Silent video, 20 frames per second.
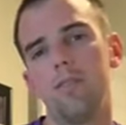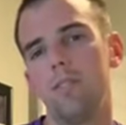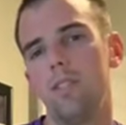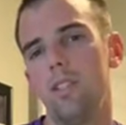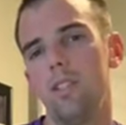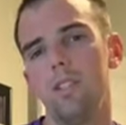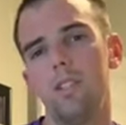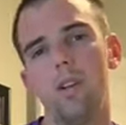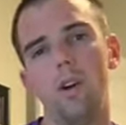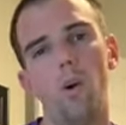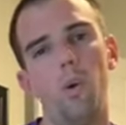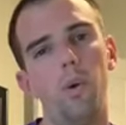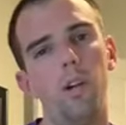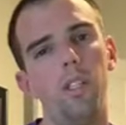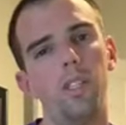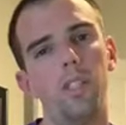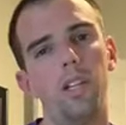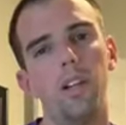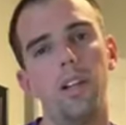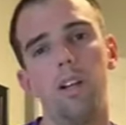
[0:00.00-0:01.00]
There's
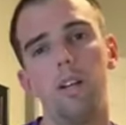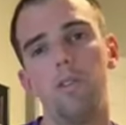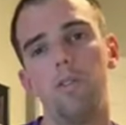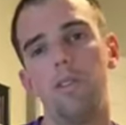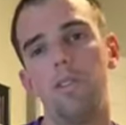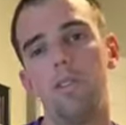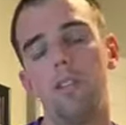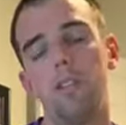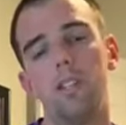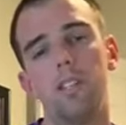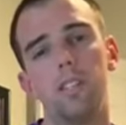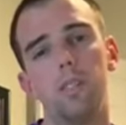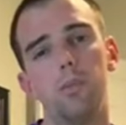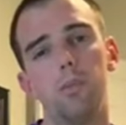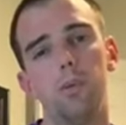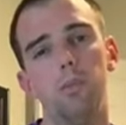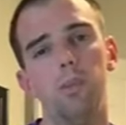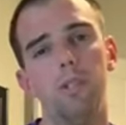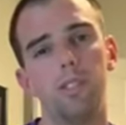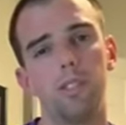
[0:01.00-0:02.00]
always area for things to be
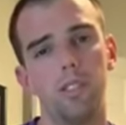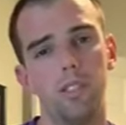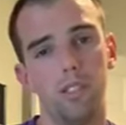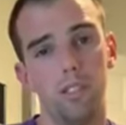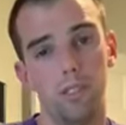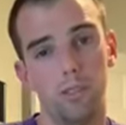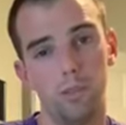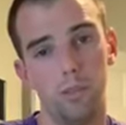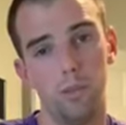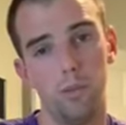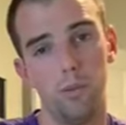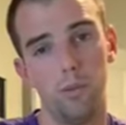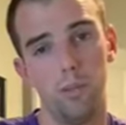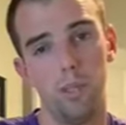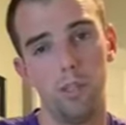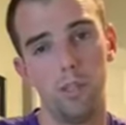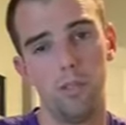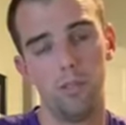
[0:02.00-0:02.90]
misconstrued.